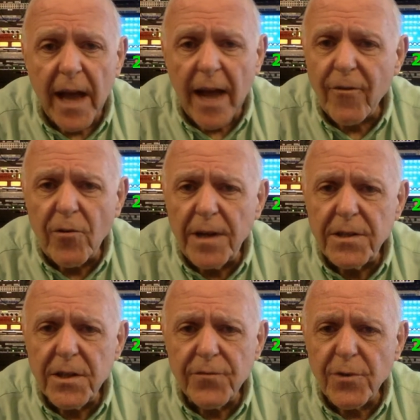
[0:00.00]
I have a
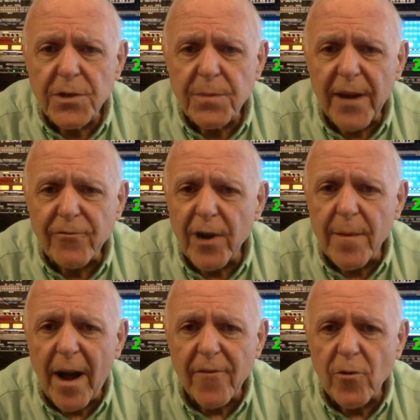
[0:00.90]
great deal of respect for
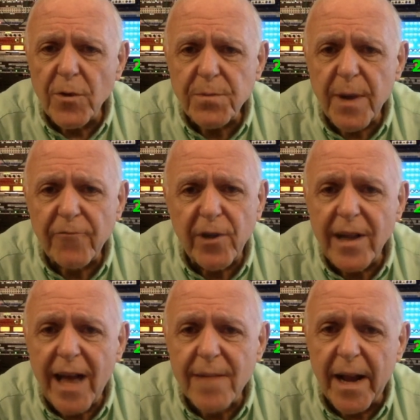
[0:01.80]
him. I have a respect for a
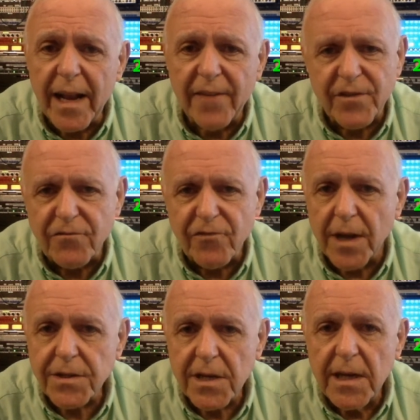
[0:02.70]
lot of my lefty
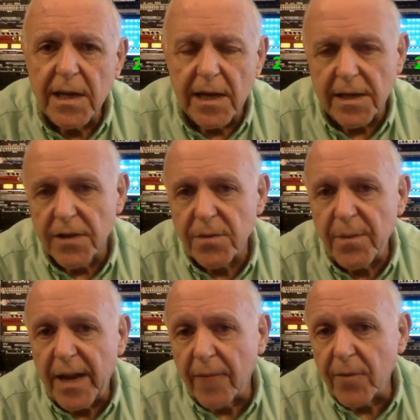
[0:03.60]
friends. It doesn't
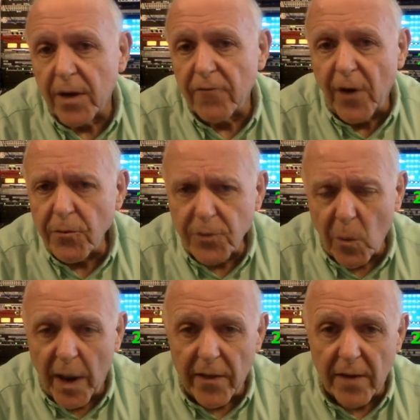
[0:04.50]
mean I'm going to vote
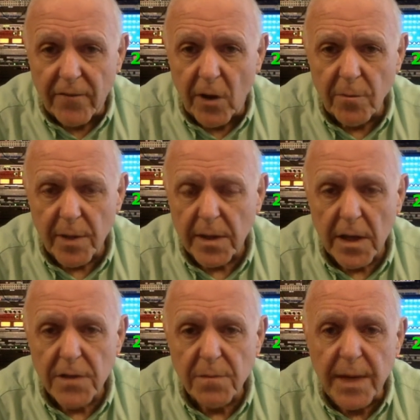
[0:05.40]
the way they vote, but it
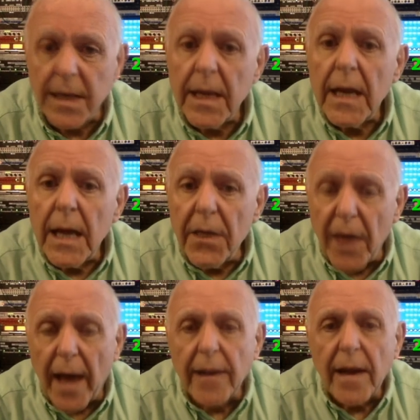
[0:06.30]
does mean
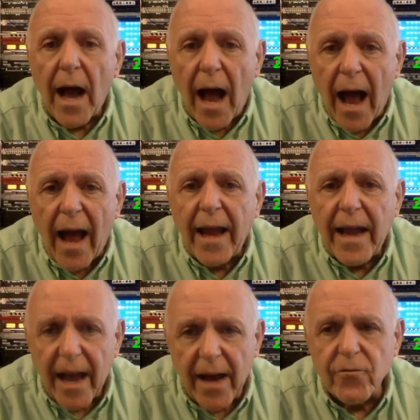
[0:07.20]
that I
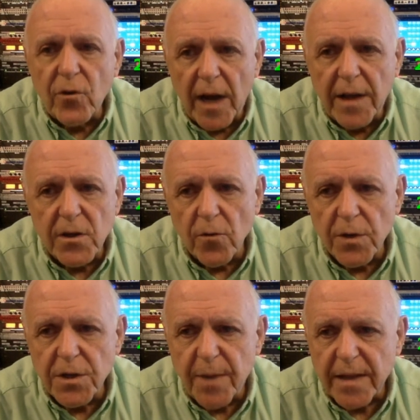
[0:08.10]
have a great deal of
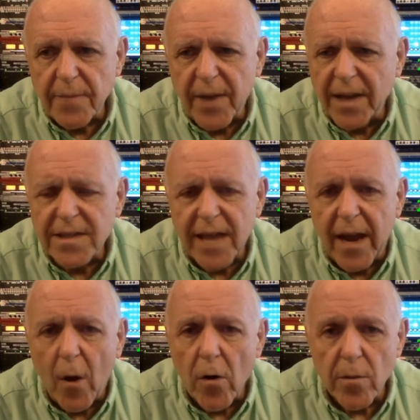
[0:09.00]
respect. I'm not going to
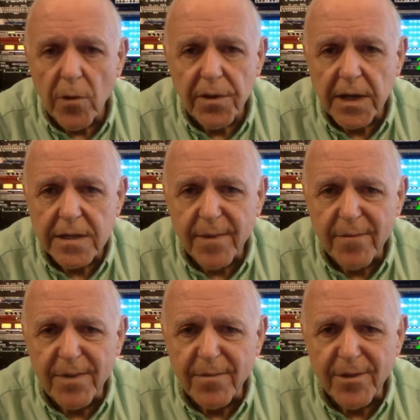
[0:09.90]
say horrible things
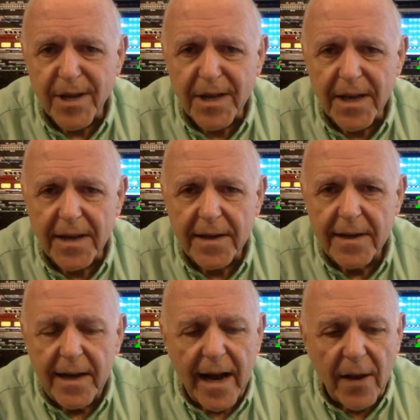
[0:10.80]
about people like that.
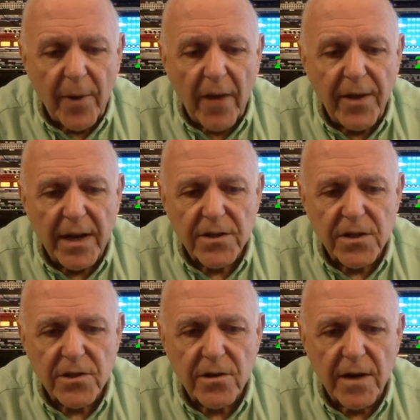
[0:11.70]
Anyway, I think it's
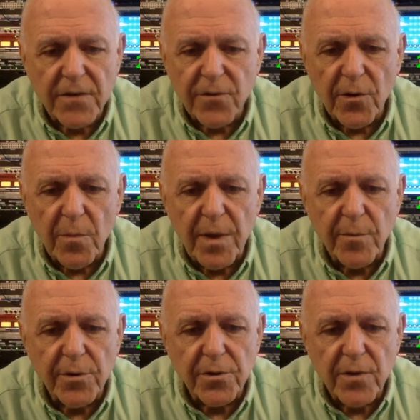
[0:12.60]
disgraceful that
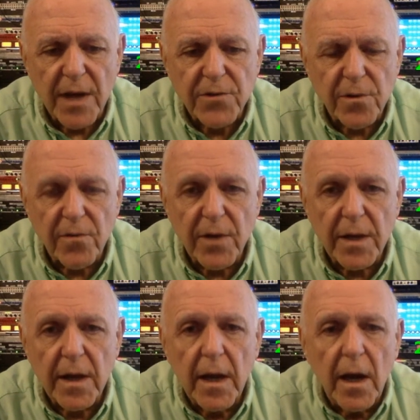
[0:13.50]
people do that sort of thing.
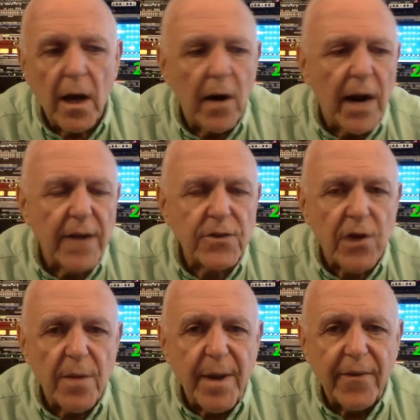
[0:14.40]
All right,
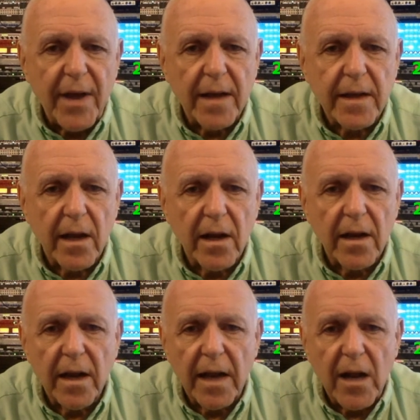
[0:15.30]
sorry about that.
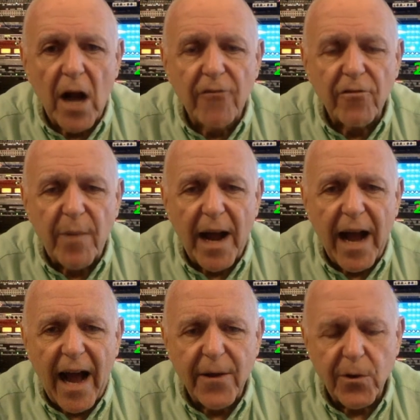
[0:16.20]
Getting off of my
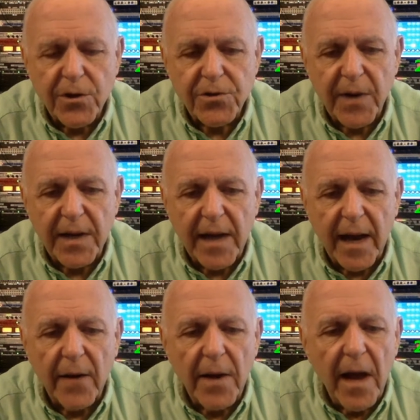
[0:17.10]
high horse right
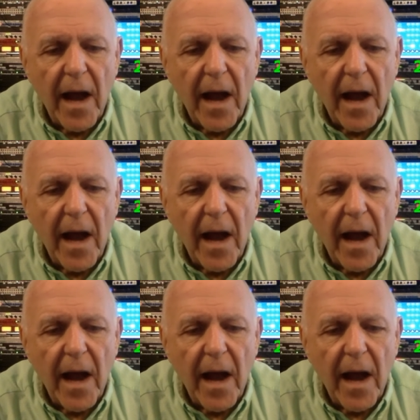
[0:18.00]
now.